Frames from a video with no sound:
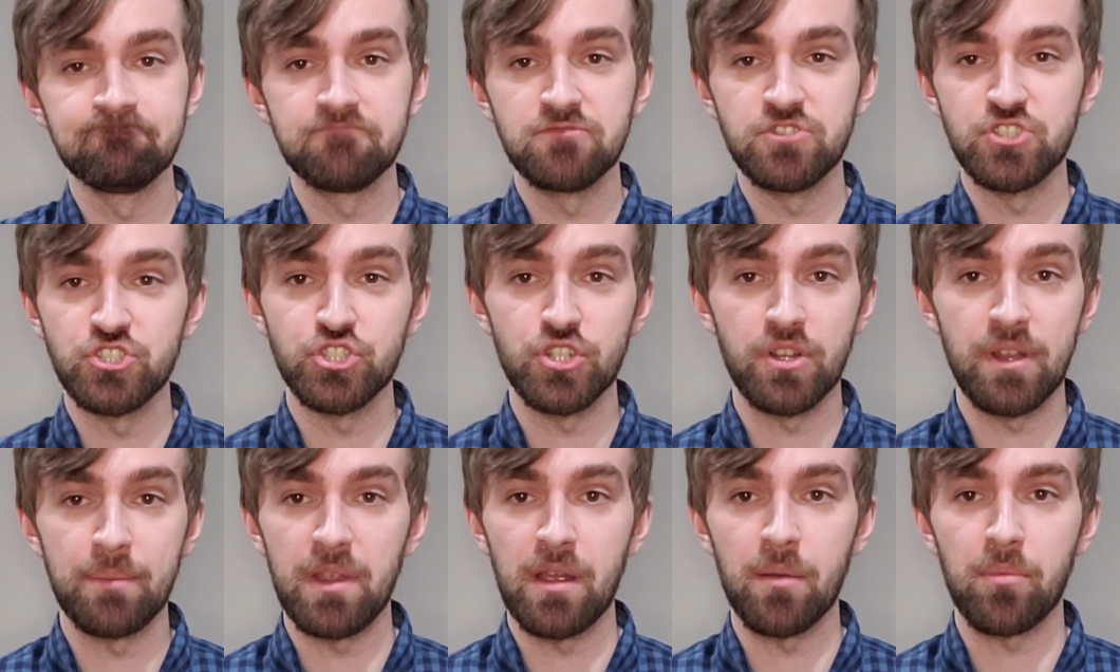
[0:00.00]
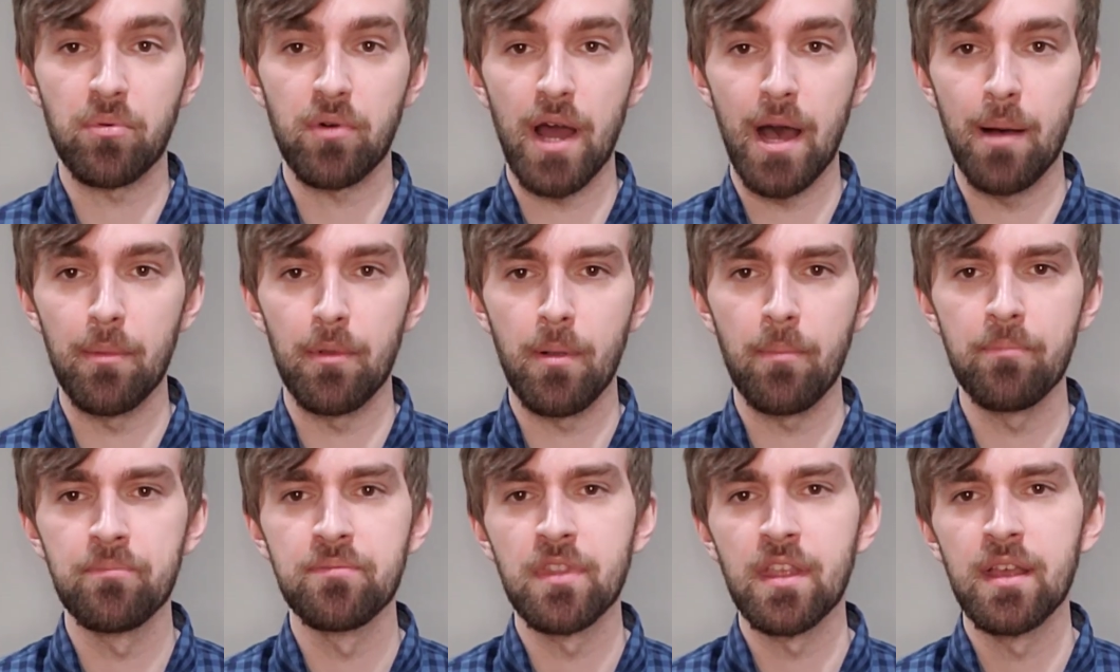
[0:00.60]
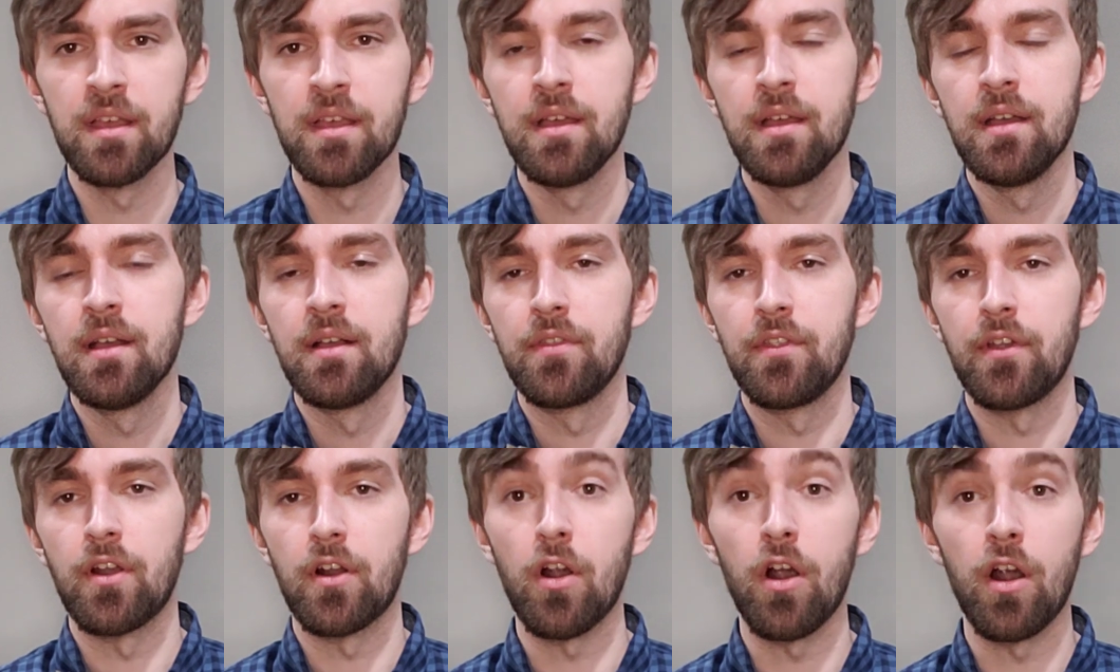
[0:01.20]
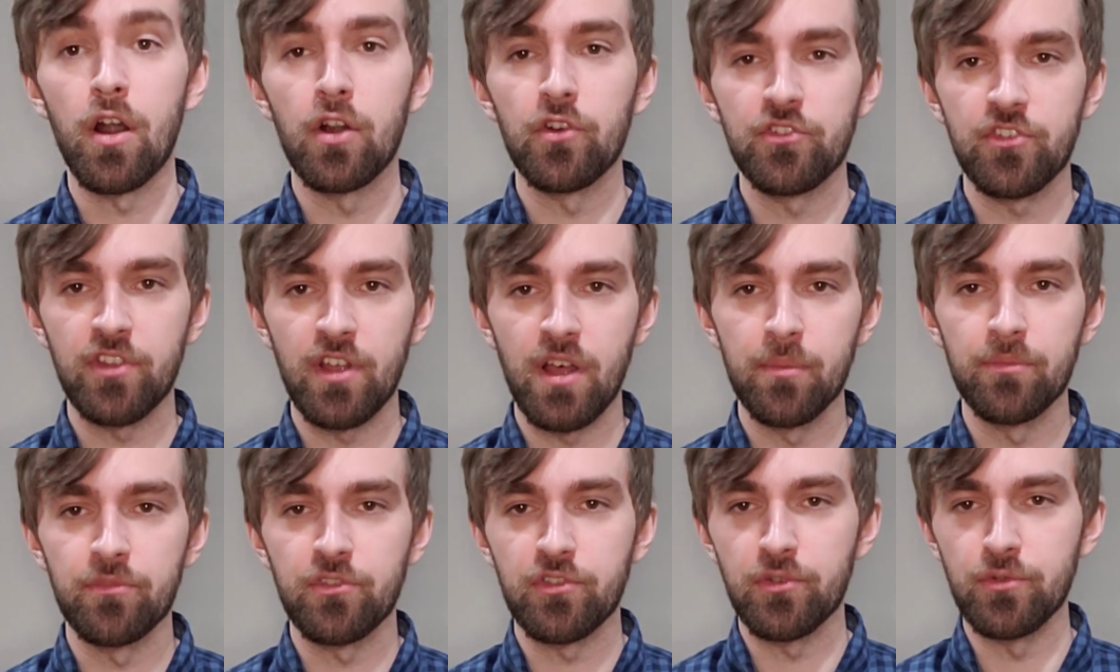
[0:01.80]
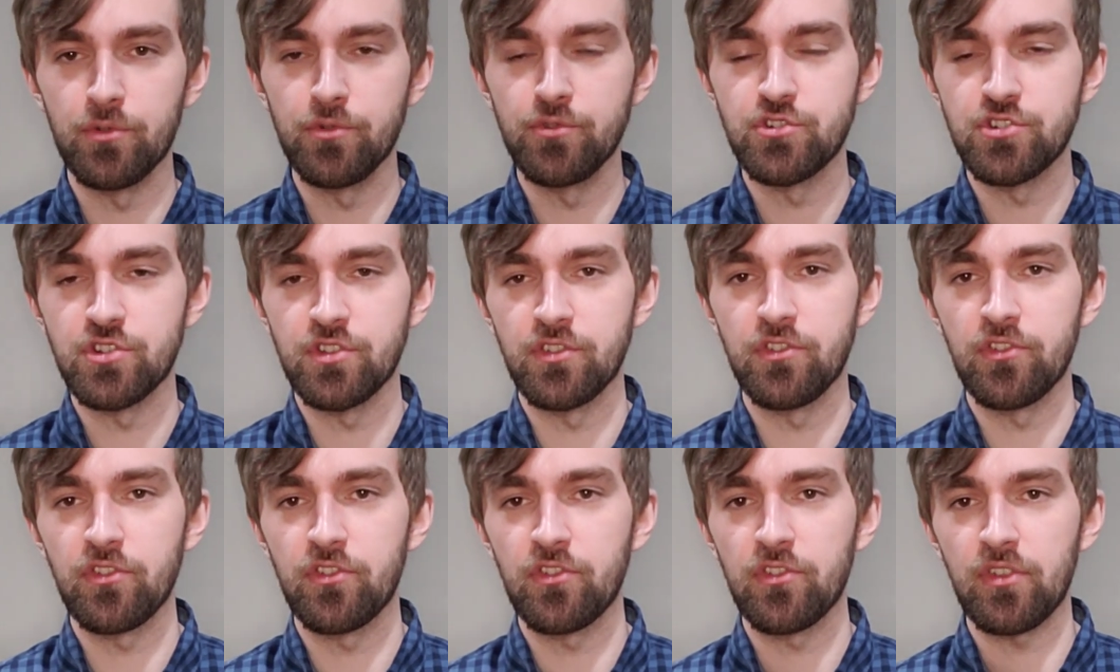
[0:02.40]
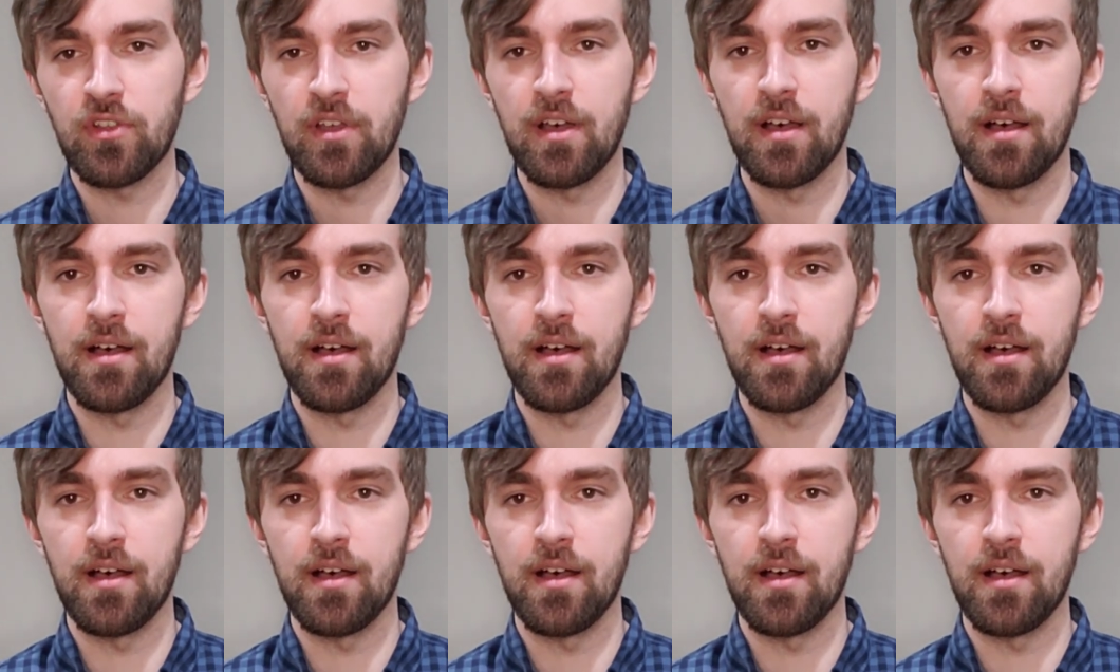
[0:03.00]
shouldn't be a problem. There are some solutions